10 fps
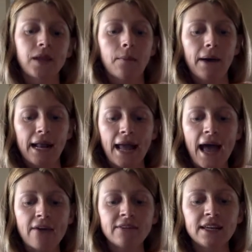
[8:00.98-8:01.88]
But I
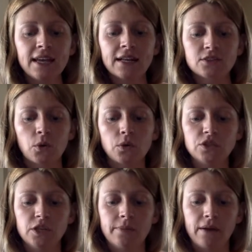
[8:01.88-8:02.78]
haven't yet told
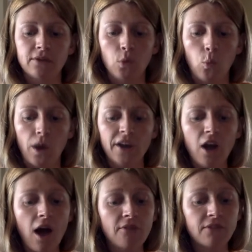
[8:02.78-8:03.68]
you about the one
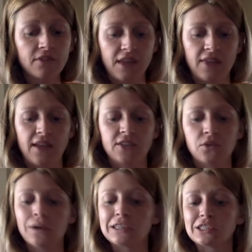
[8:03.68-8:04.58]
awful thing that
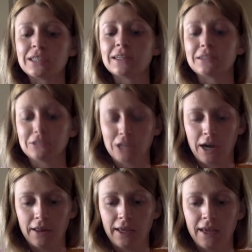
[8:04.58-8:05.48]
tortured little
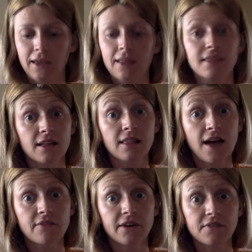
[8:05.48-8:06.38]
Charlie, the
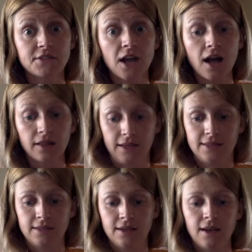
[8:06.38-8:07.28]
lover of
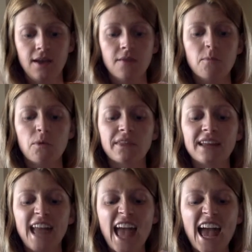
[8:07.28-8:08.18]
chocolate, more
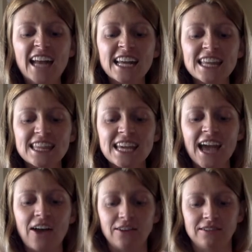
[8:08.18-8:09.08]
than anything
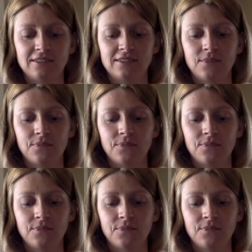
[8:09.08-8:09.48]
else.